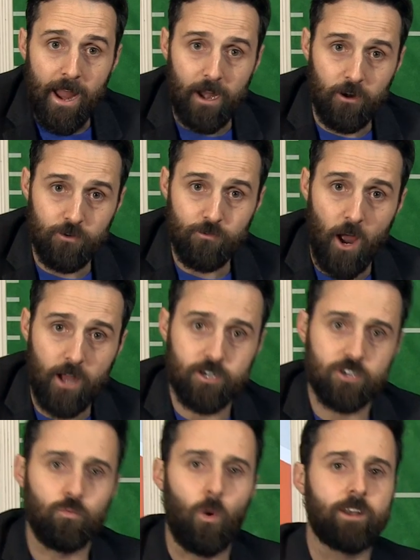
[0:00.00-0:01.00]
Aaron
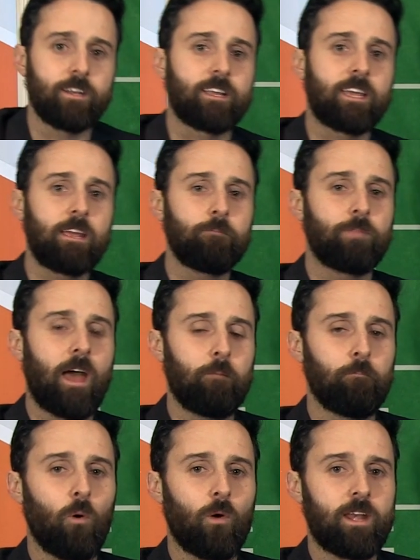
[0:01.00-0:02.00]
Rodgers wanted to keep
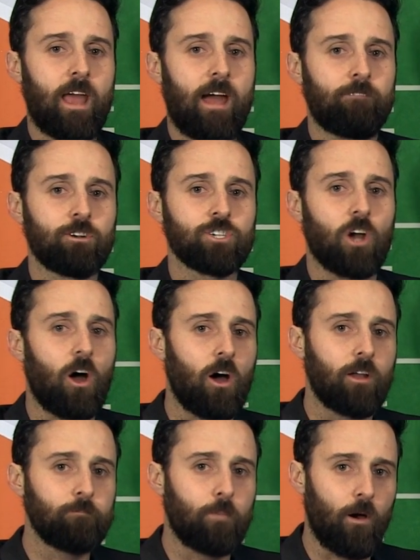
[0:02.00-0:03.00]
that point average
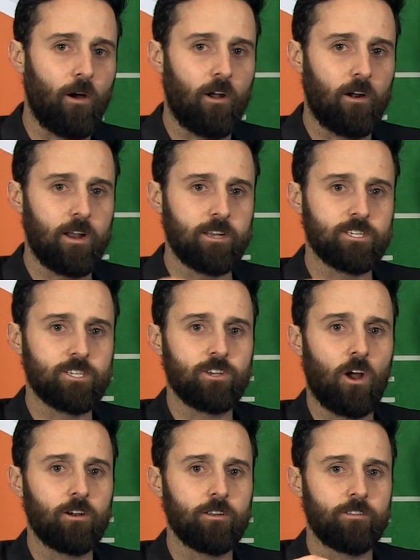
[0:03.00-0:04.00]
on par and
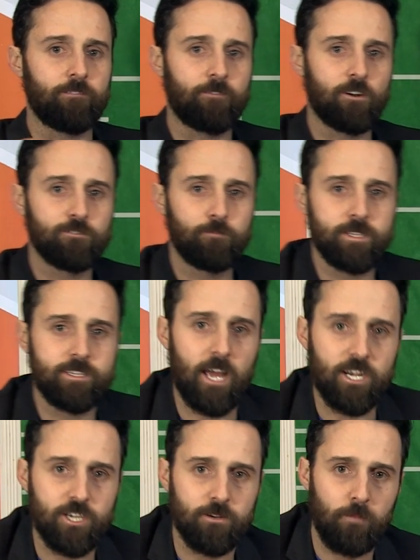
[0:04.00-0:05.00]
started the first
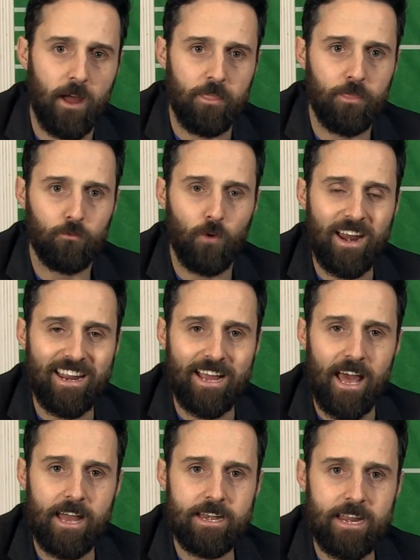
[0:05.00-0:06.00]
possession by threading
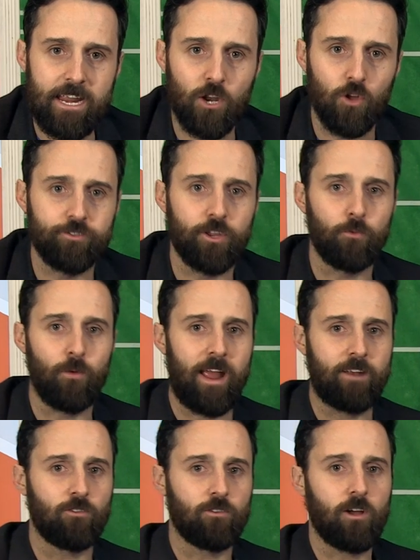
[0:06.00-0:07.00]
a needle to
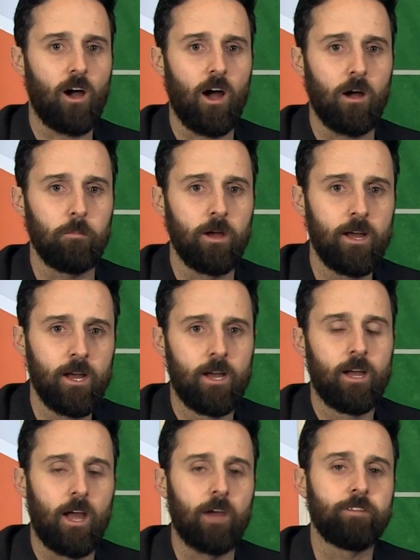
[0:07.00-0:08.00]
Randall Cobb
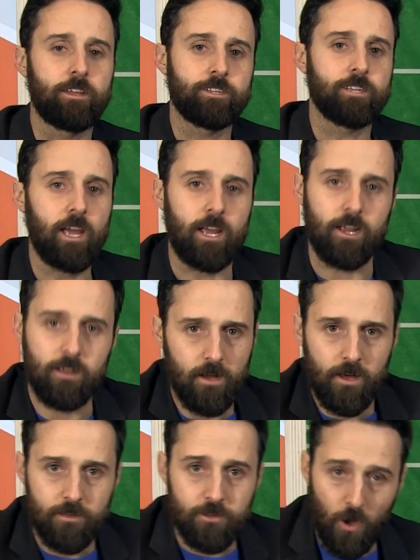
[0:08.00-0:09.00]
and then saying,
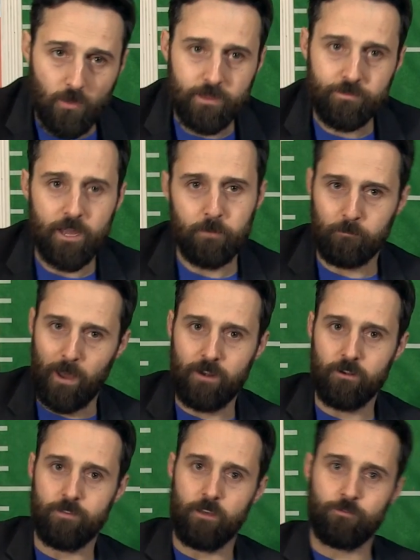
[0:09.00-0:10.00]
the only thing
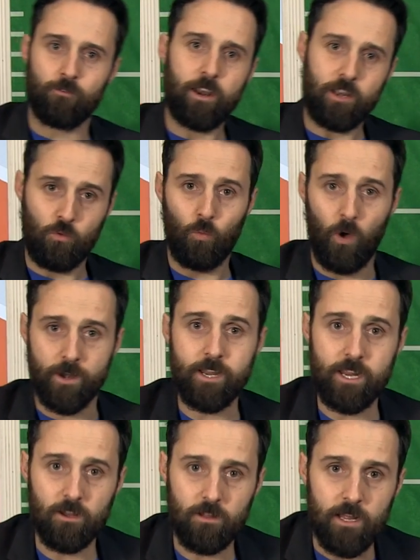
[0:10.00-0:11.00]
better than threading one
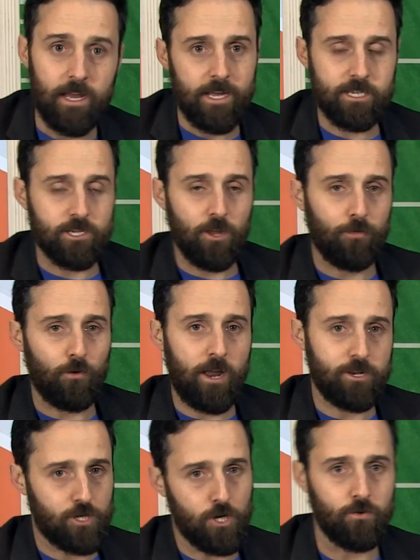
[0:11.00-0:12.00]
needle is to
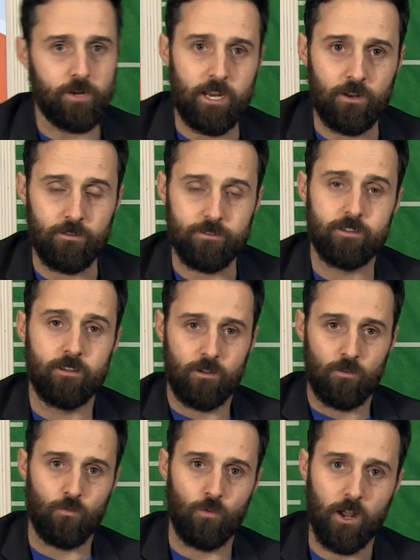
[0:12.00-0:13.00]
thread two needles.
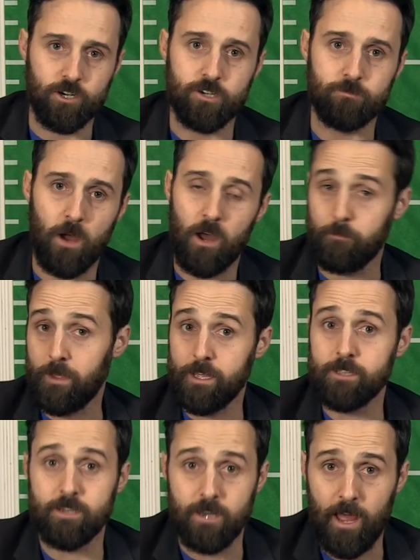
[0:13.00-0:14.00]
Rodgers' mom
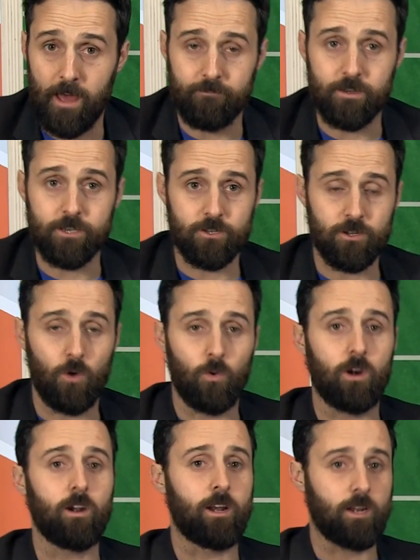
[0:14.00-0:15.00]
is an avid
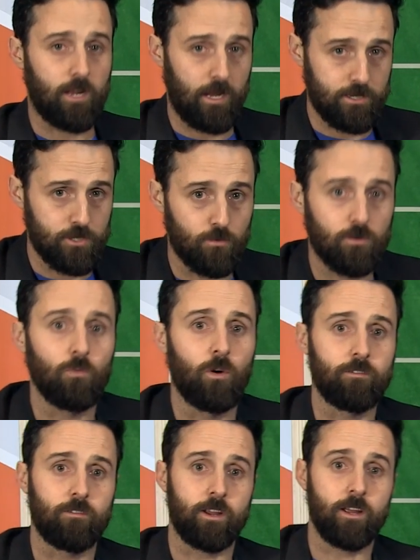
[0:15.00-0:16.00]
sewer, in case you were
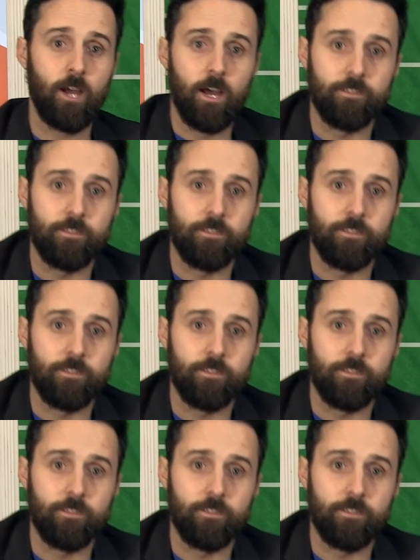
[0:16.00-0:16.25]
wondering.